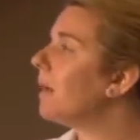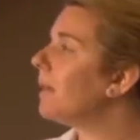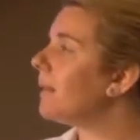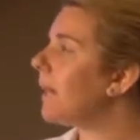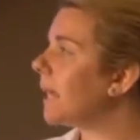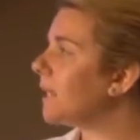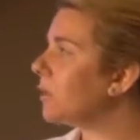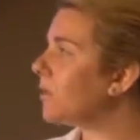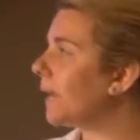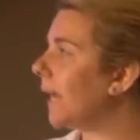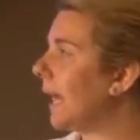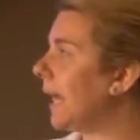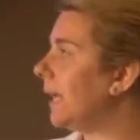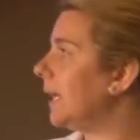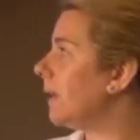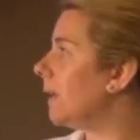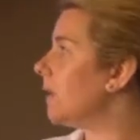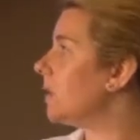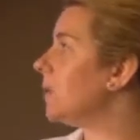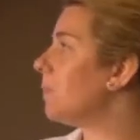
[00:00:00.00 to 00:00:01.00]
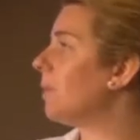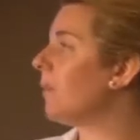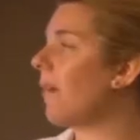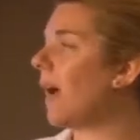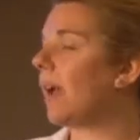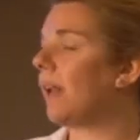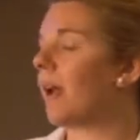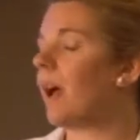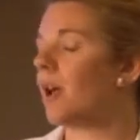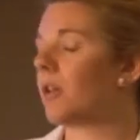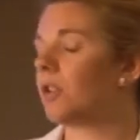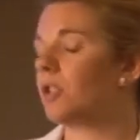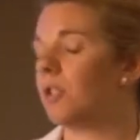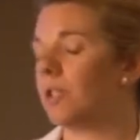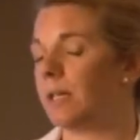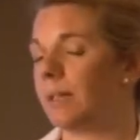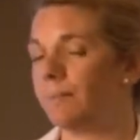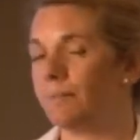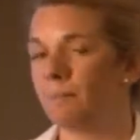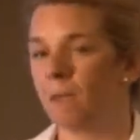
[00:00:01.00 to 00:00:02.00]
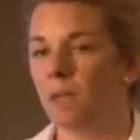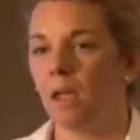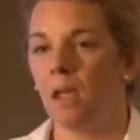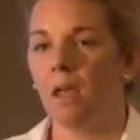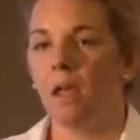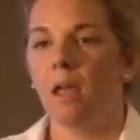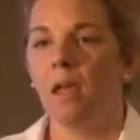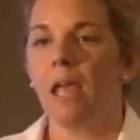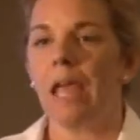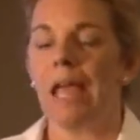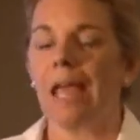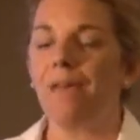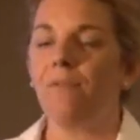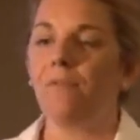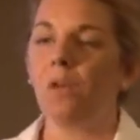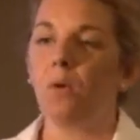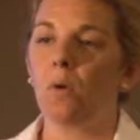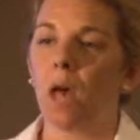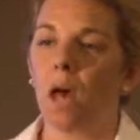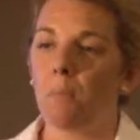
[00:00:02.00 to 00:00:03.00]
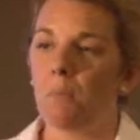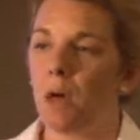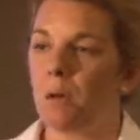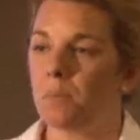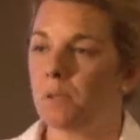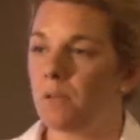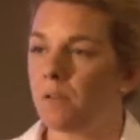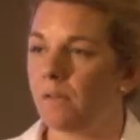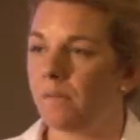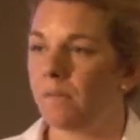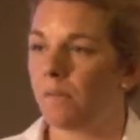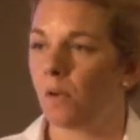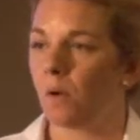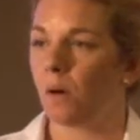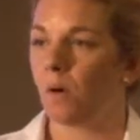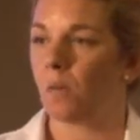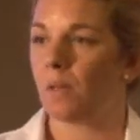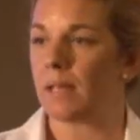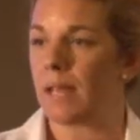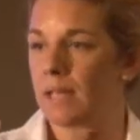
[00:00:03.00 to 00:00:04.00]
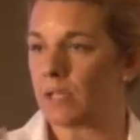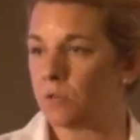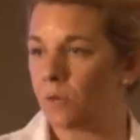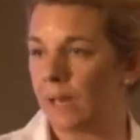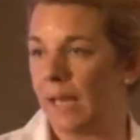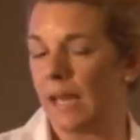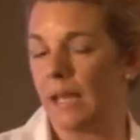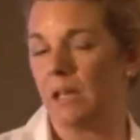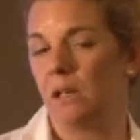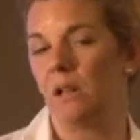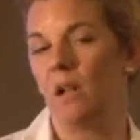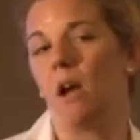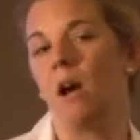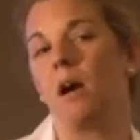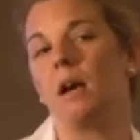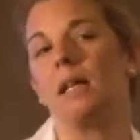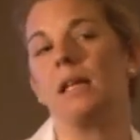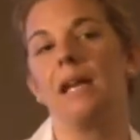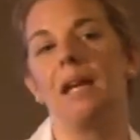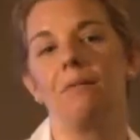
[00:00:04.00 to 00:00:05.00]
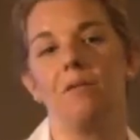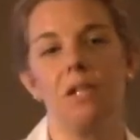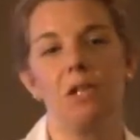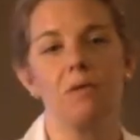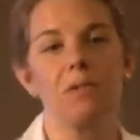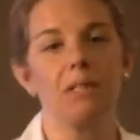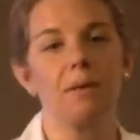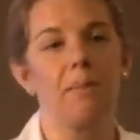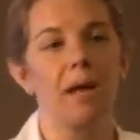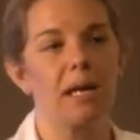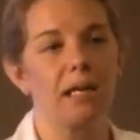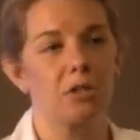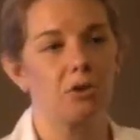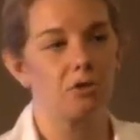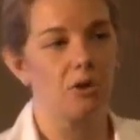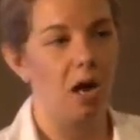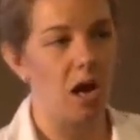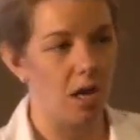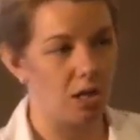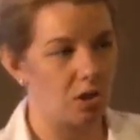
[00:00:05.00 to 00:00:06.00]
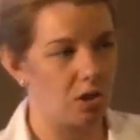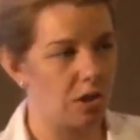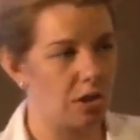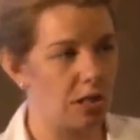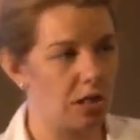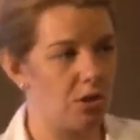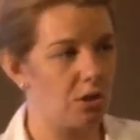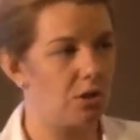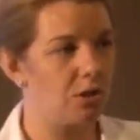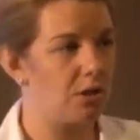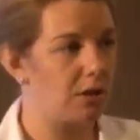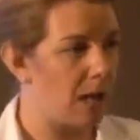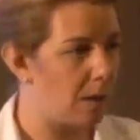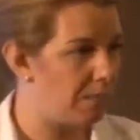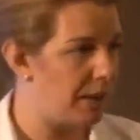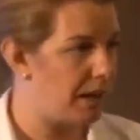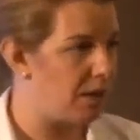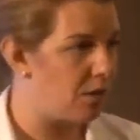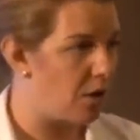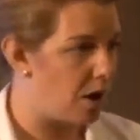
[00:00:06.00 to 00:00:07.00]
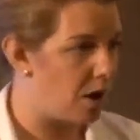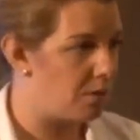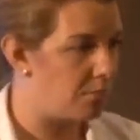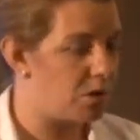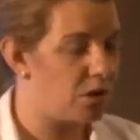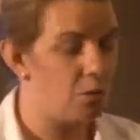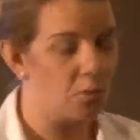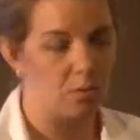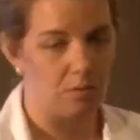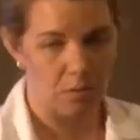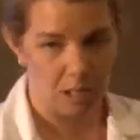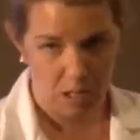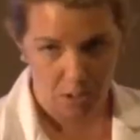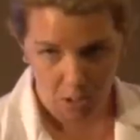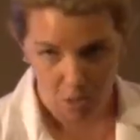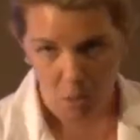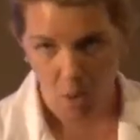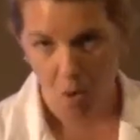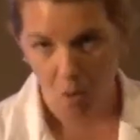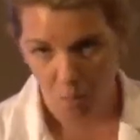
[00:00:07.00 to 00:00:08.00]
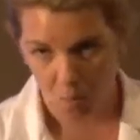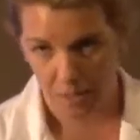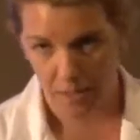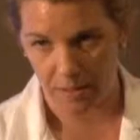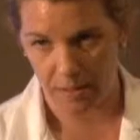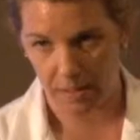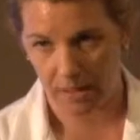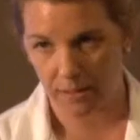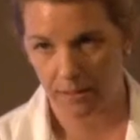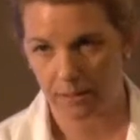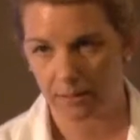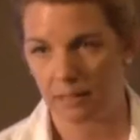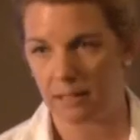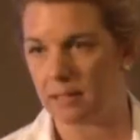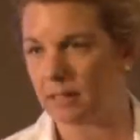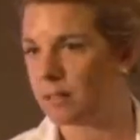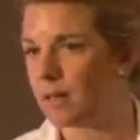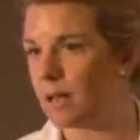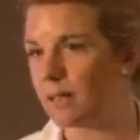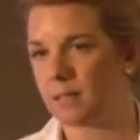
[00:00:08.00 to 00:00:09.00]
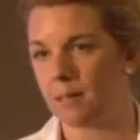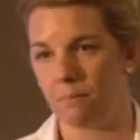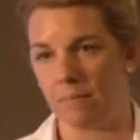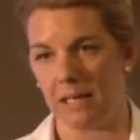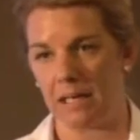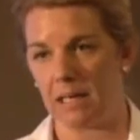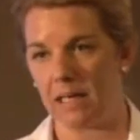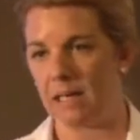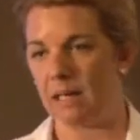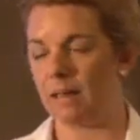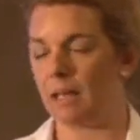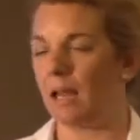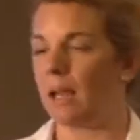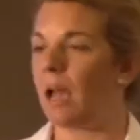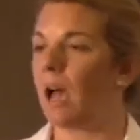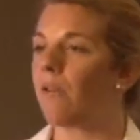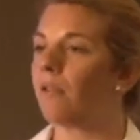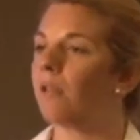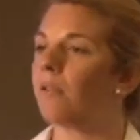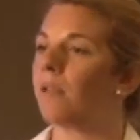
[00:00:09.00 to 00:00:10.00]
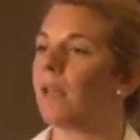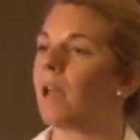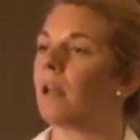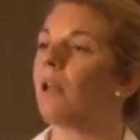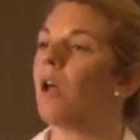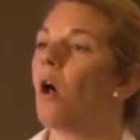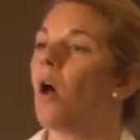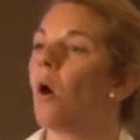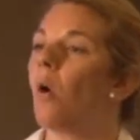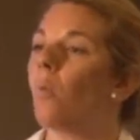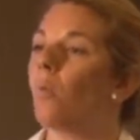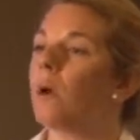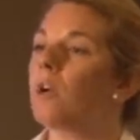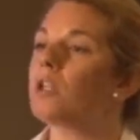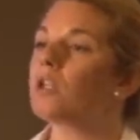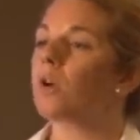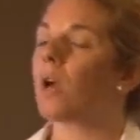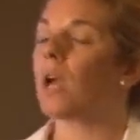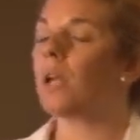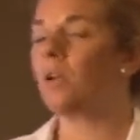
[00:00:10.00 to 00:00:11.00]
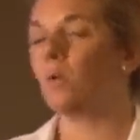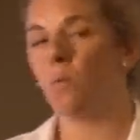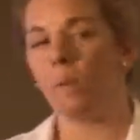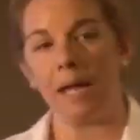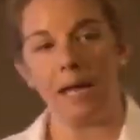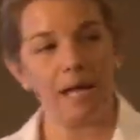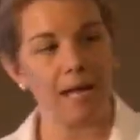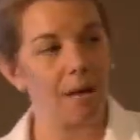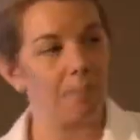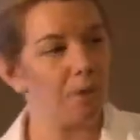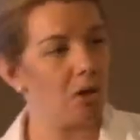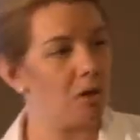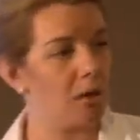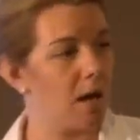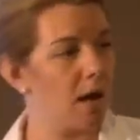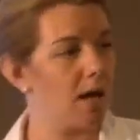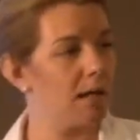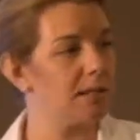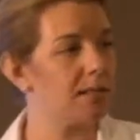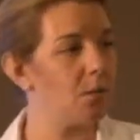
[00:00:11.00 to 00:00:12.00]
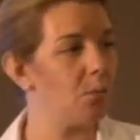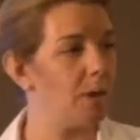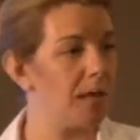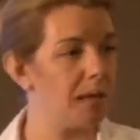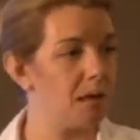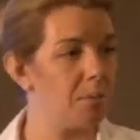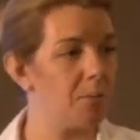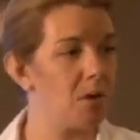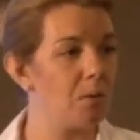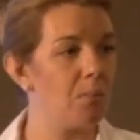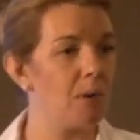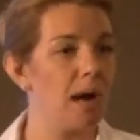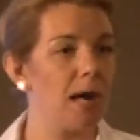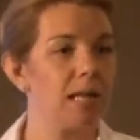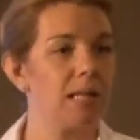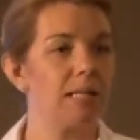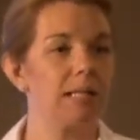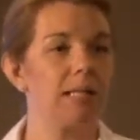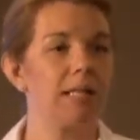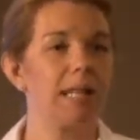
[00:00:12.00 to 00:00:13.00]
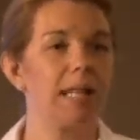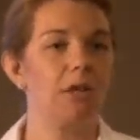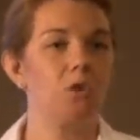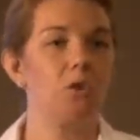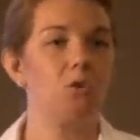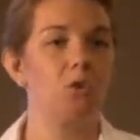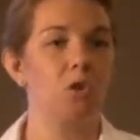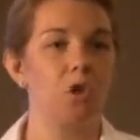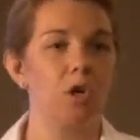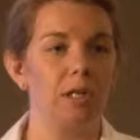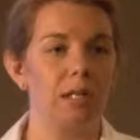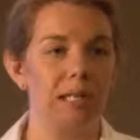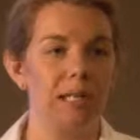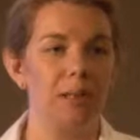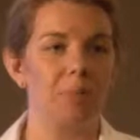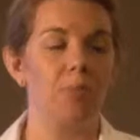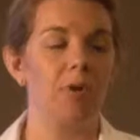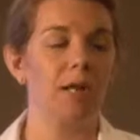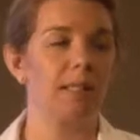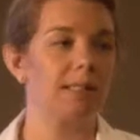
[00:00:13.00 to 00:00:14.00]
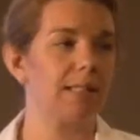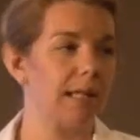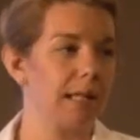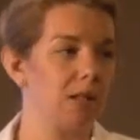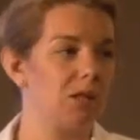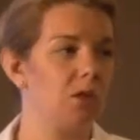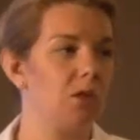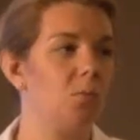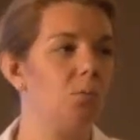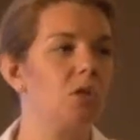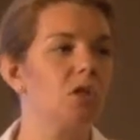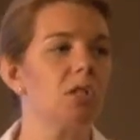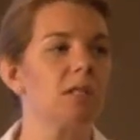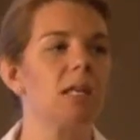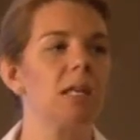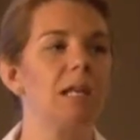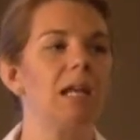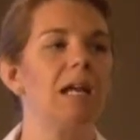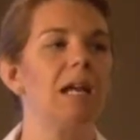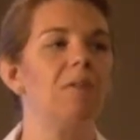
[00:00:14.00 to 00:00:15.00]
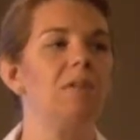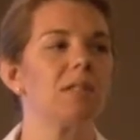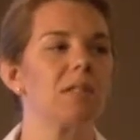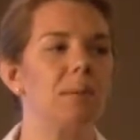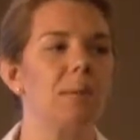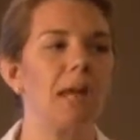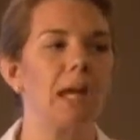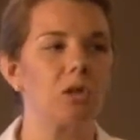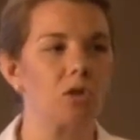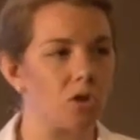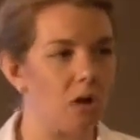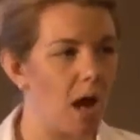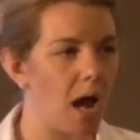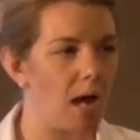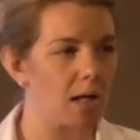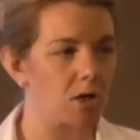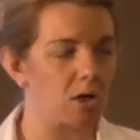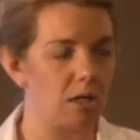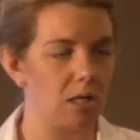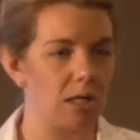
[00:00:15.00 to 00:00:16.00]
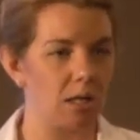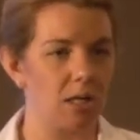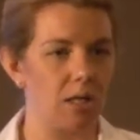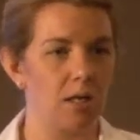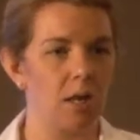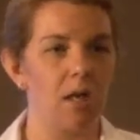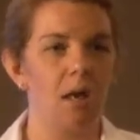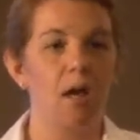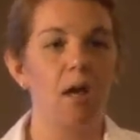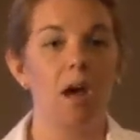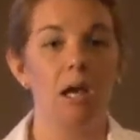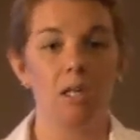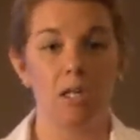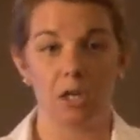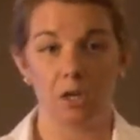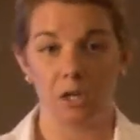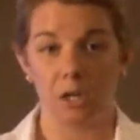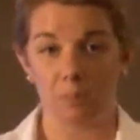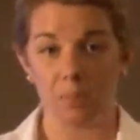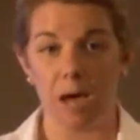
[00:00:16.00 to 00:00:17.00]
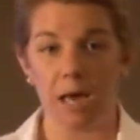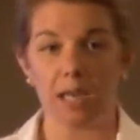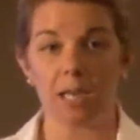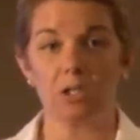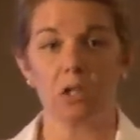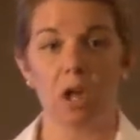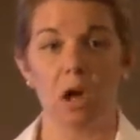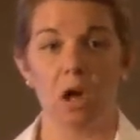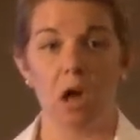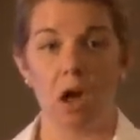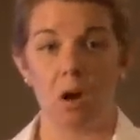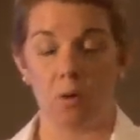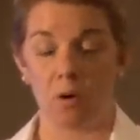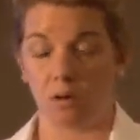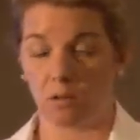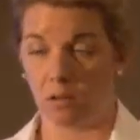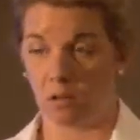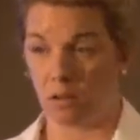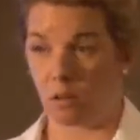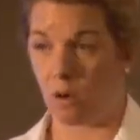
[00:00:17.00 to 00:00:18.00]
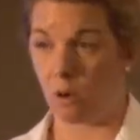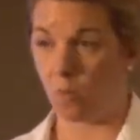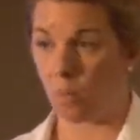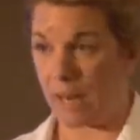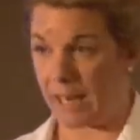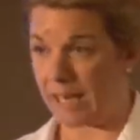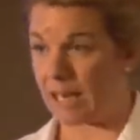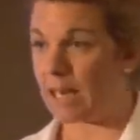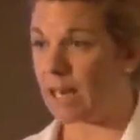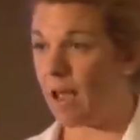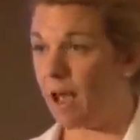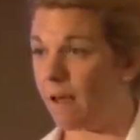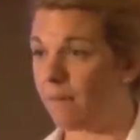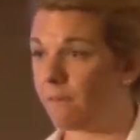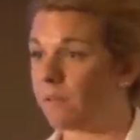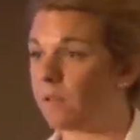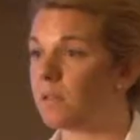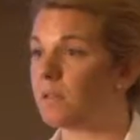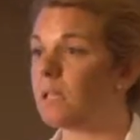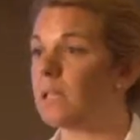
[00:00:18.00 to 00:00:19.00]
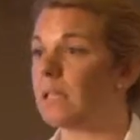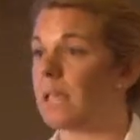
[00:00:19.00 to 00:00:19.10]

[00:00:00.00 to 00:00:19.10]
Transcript: Nasal cannula to provide oxygen. If you come up to the floor with nasal cannula on, giving you some extra oxygen, do not be alarmed. You will not go home with this. This doesn't mean anything other than we're trying to wake up your lungs and wake up your body to take those good deep breaths in. So we're just going to give you some extra oxygen until your body's awake enough to